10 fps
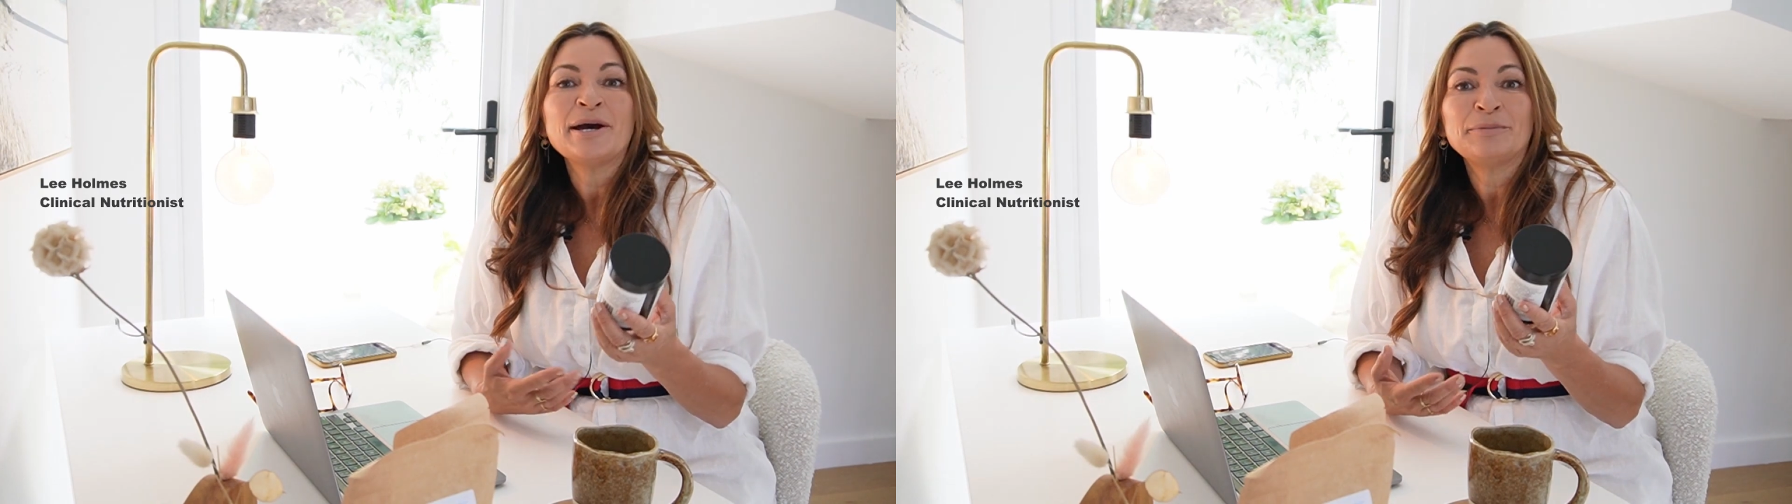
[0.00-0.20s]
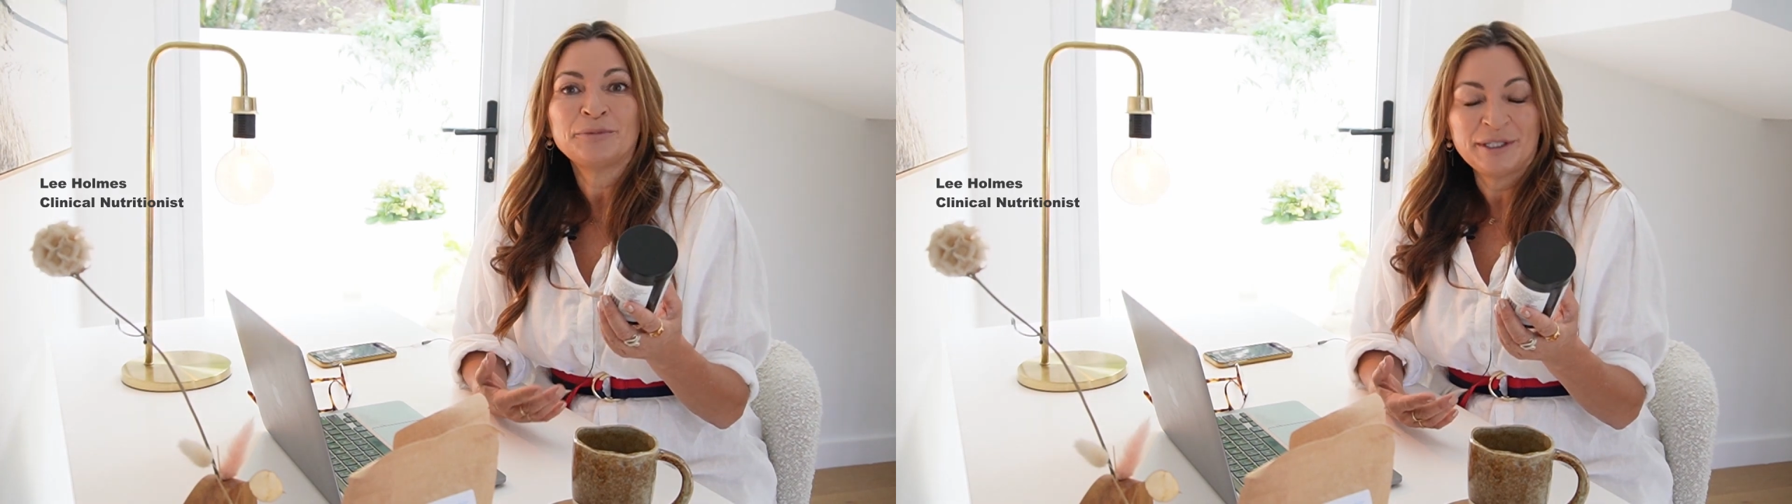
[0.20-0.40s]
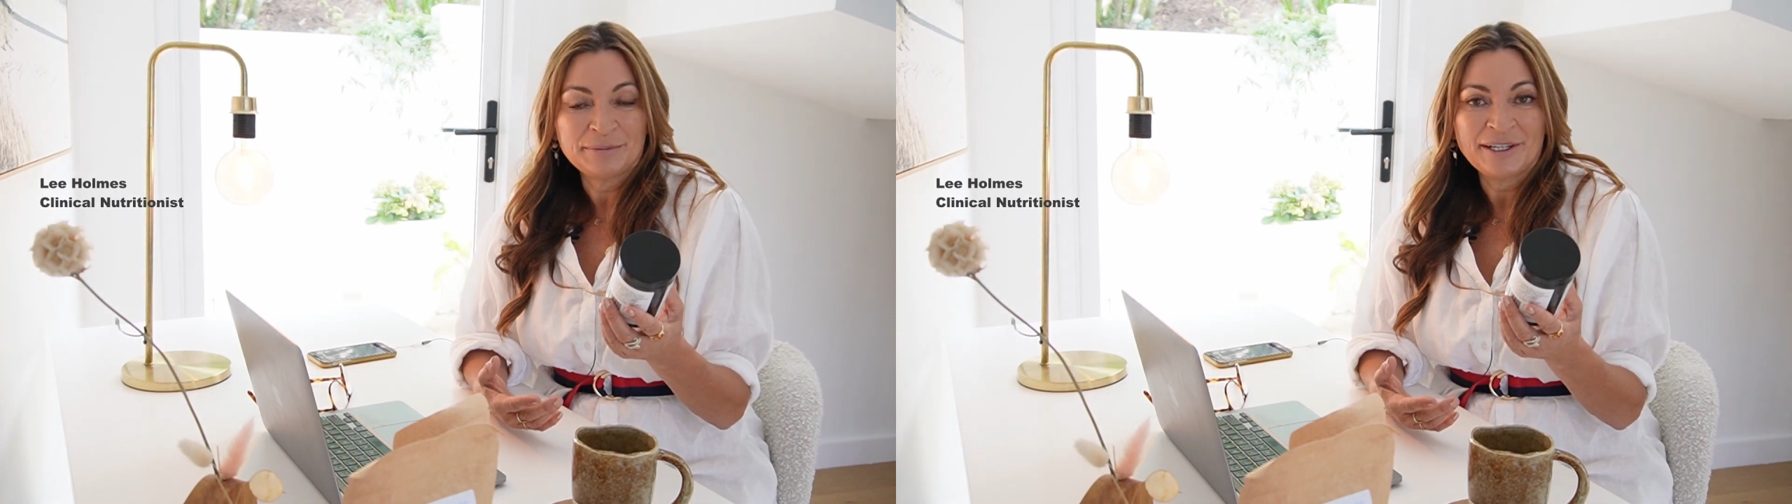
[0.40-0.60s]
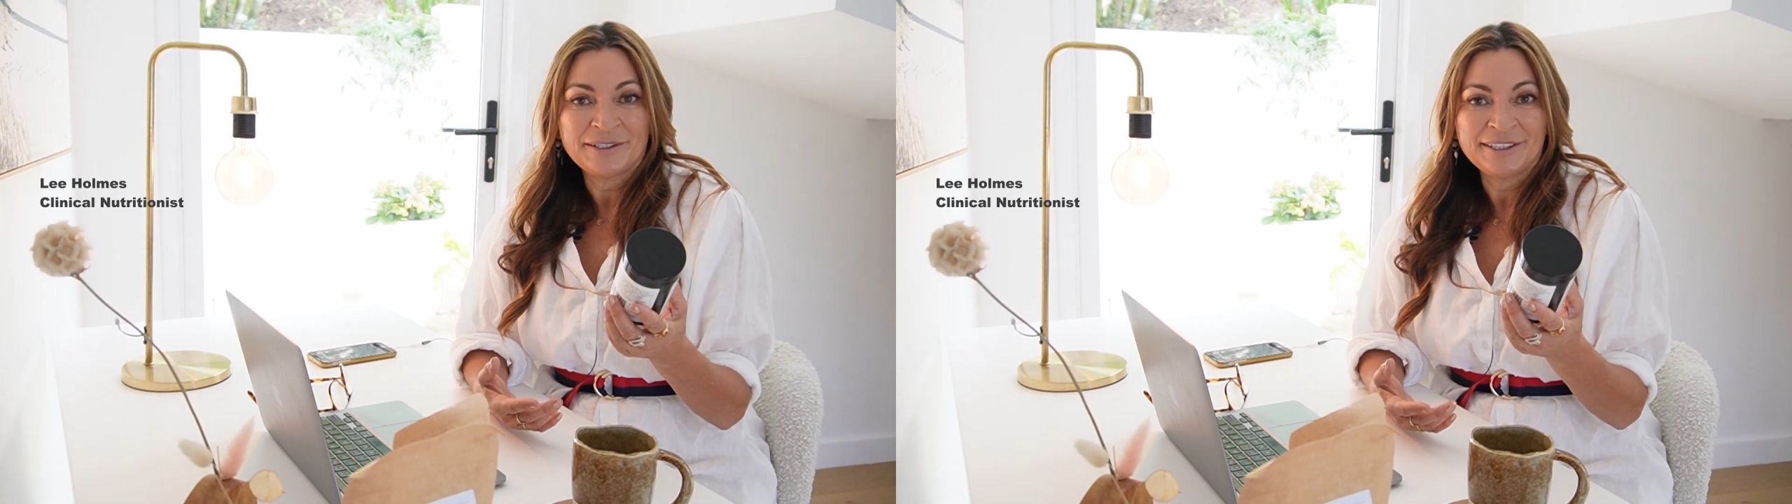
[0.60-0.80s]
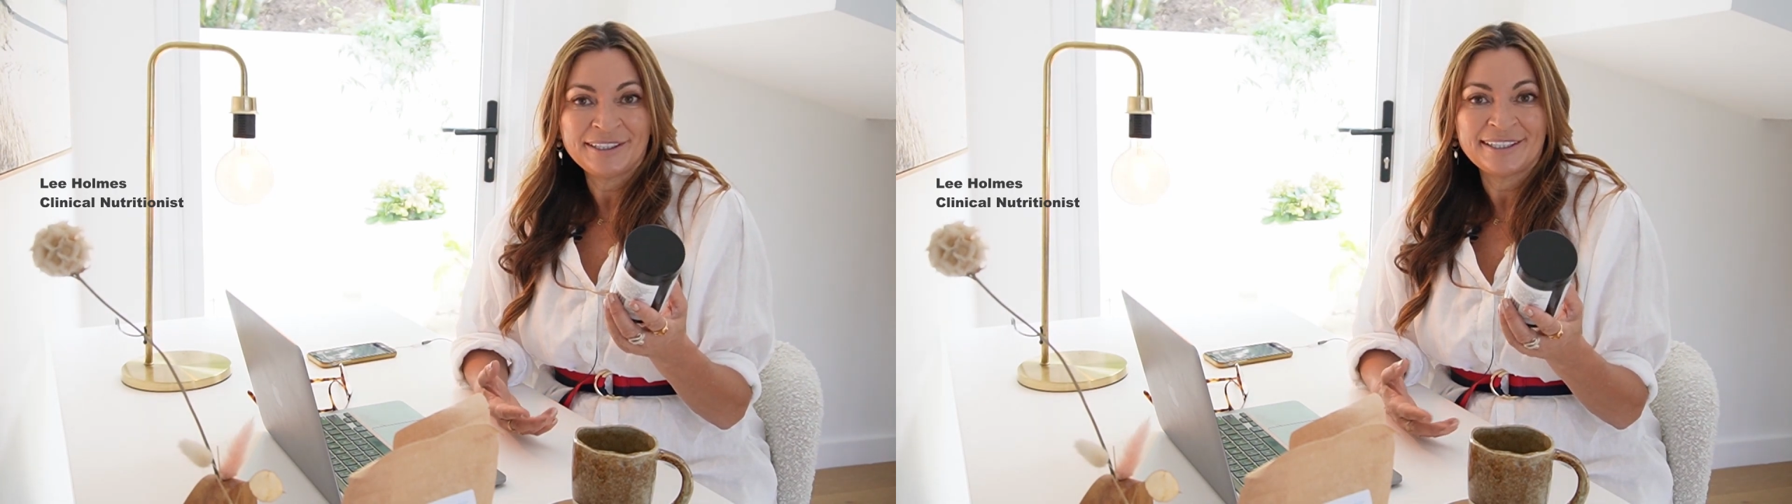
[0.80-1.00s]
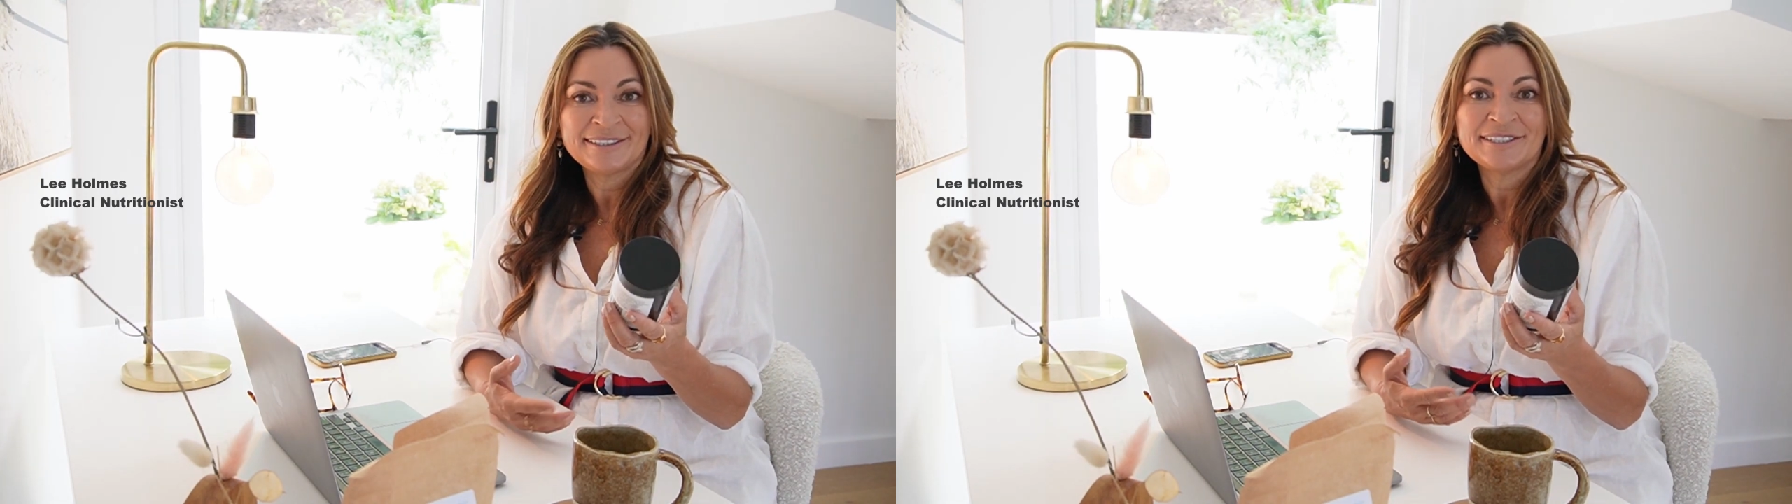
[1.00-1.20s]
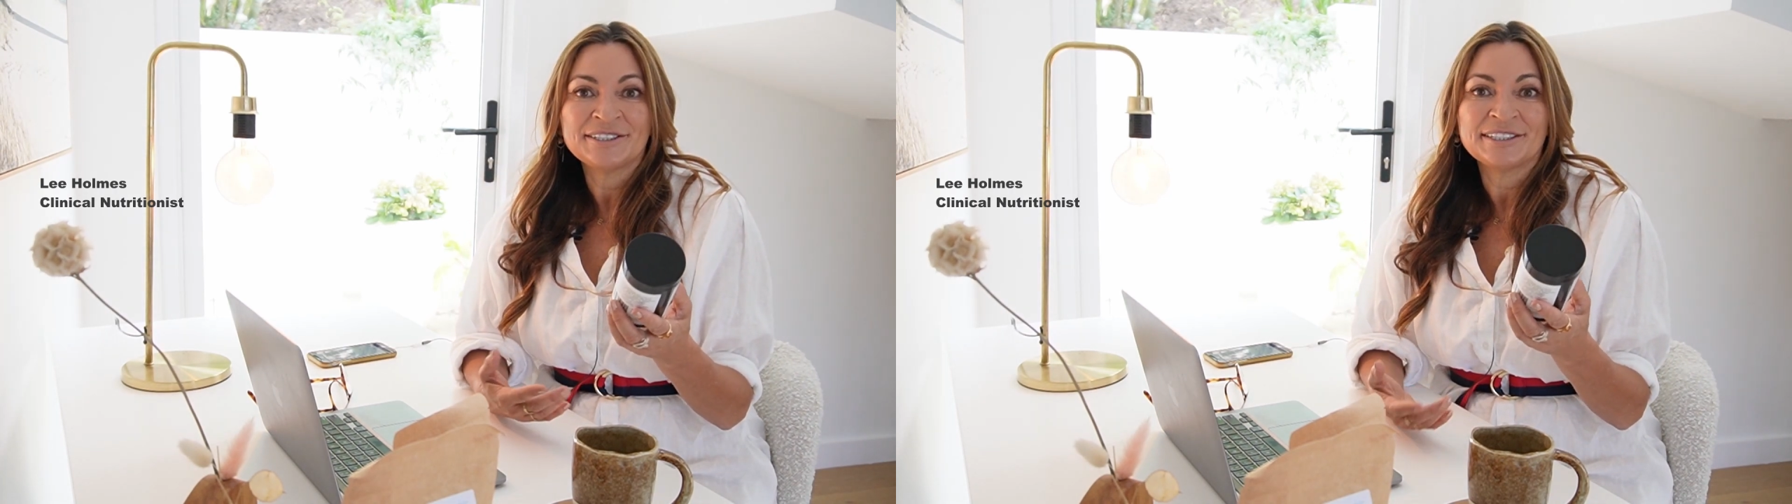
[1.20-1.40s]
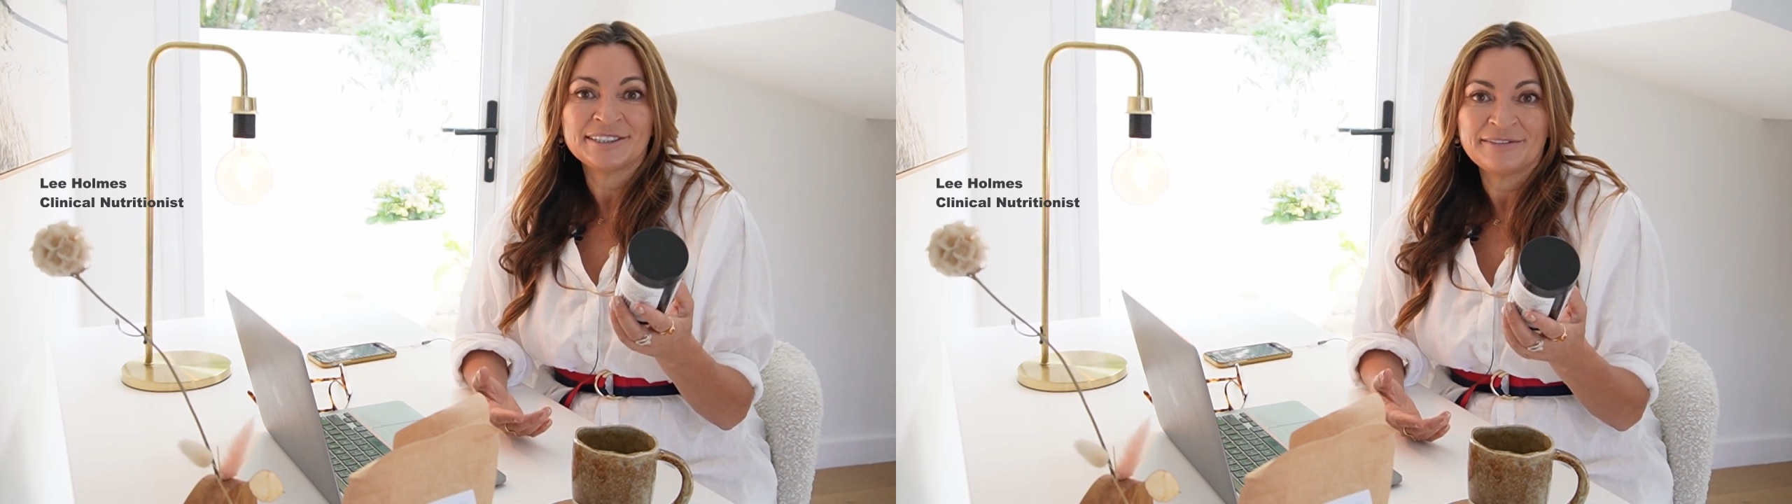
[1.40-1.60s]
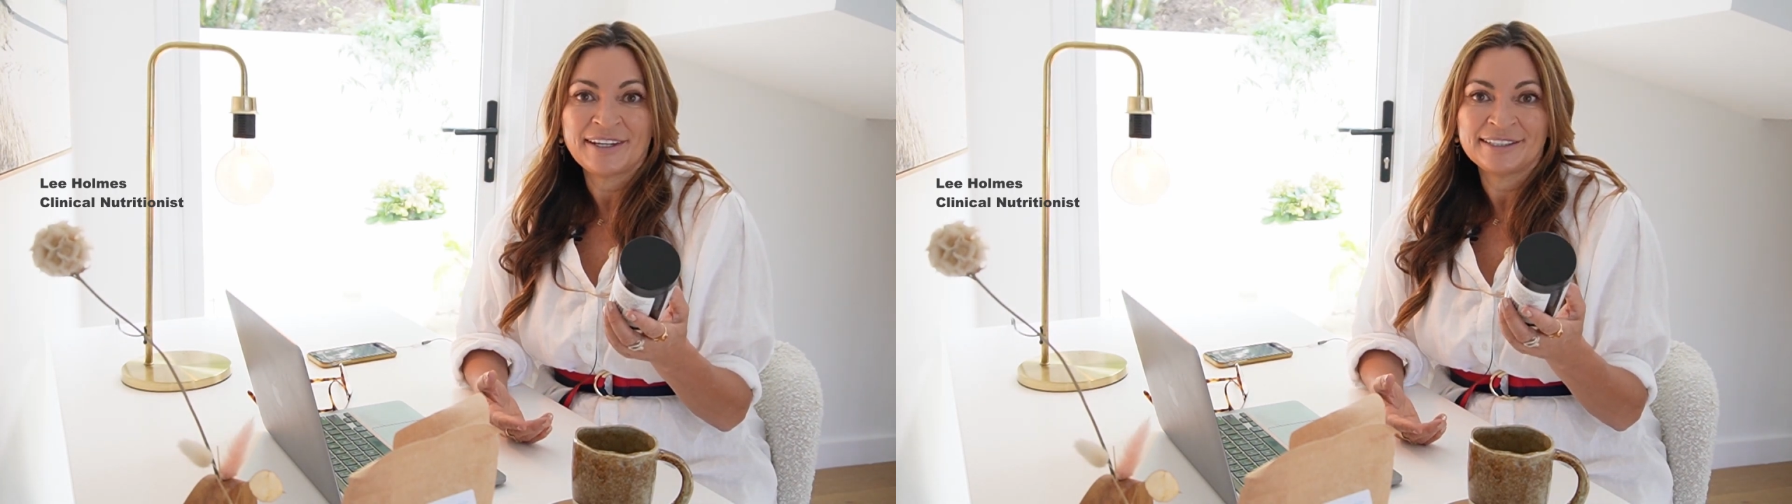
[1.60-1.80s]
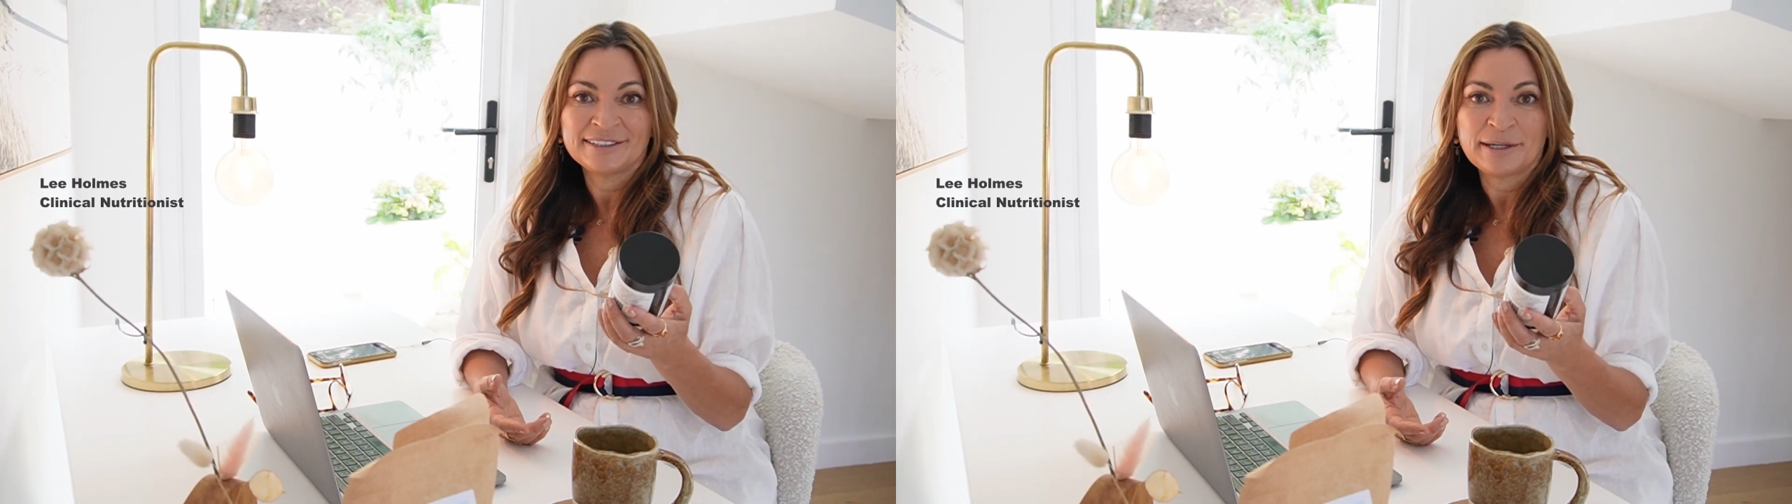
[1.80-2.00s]
a prebiotic, a digestive
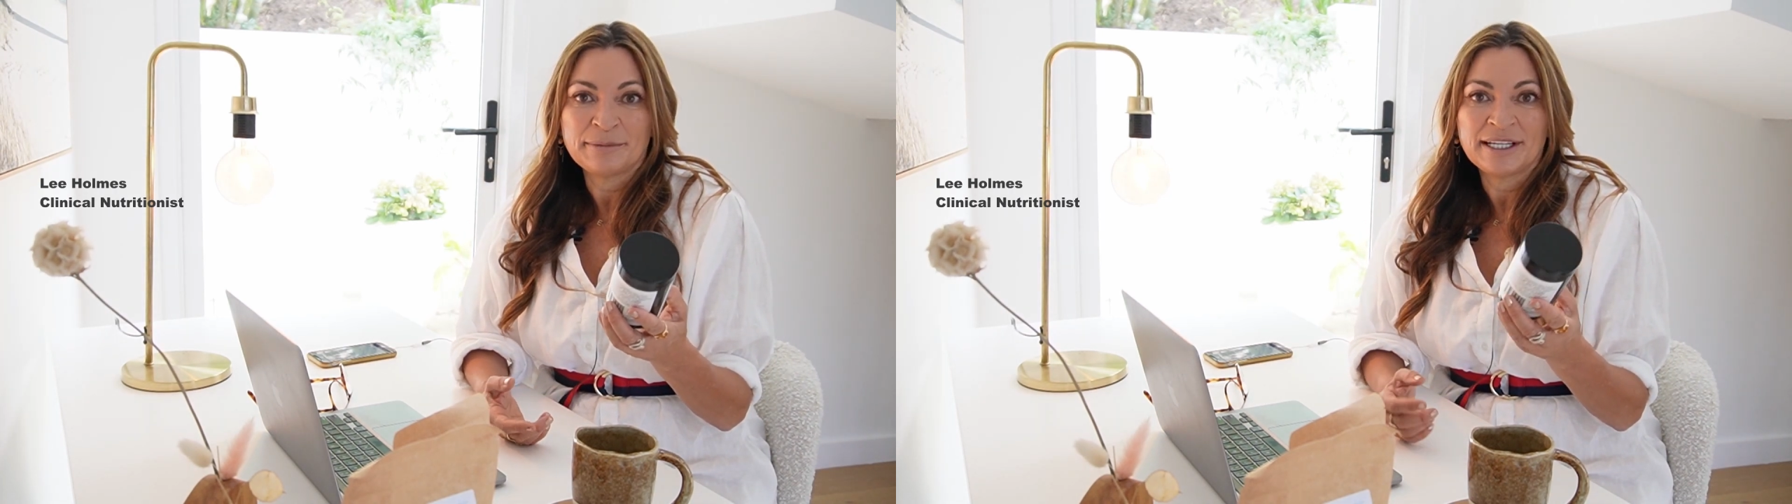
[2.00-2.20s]
enzyme,